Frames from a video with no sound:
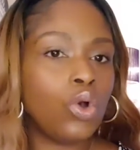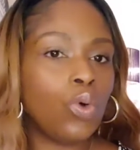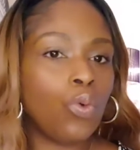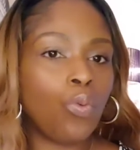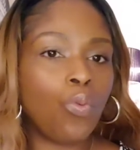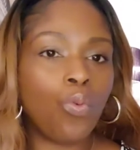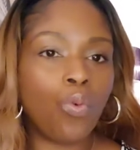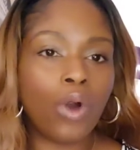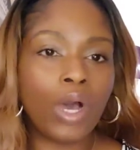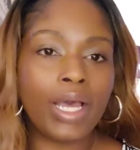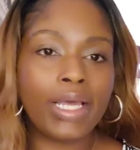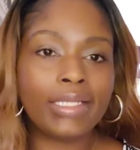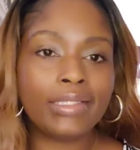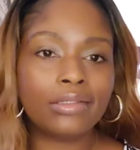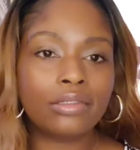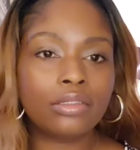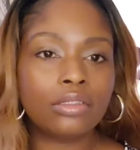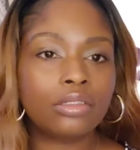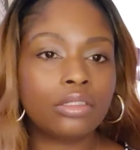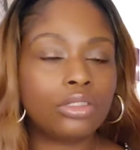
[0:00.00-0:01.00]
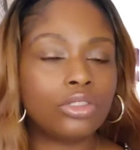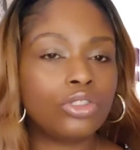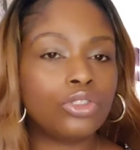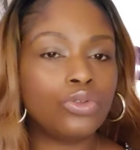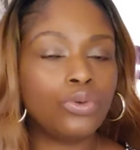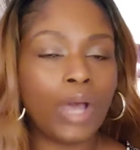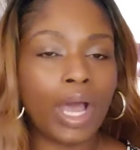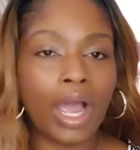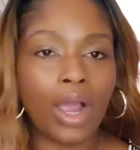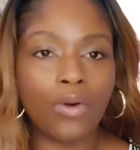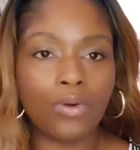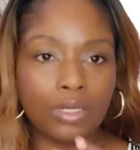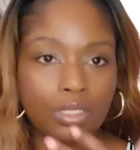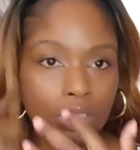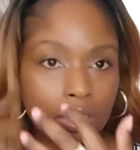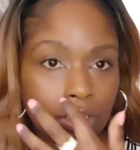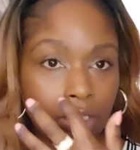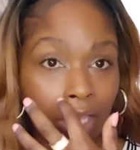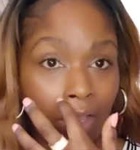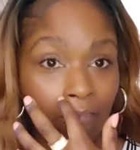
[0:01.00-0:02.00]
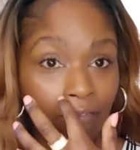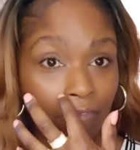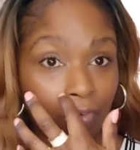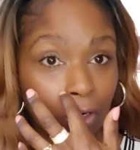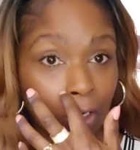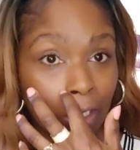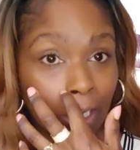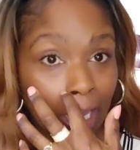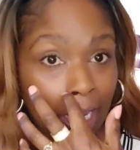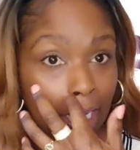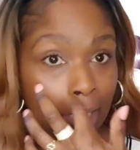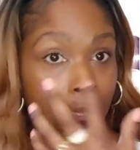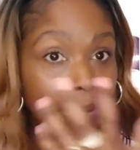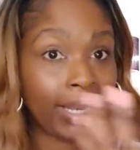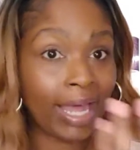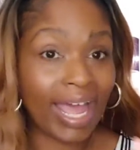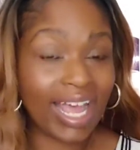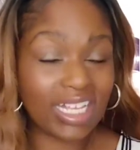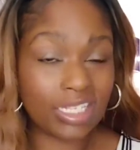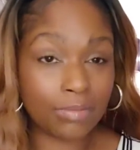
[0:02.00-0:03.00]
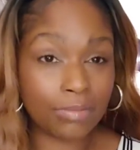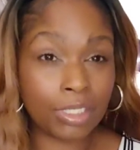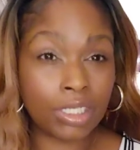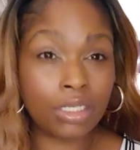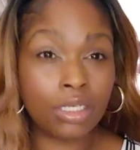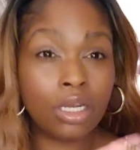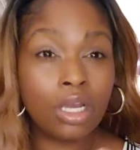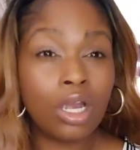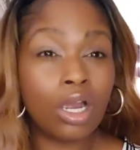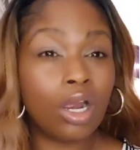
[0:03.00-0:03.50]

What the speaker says: 1 to 2 hours for like a plasma.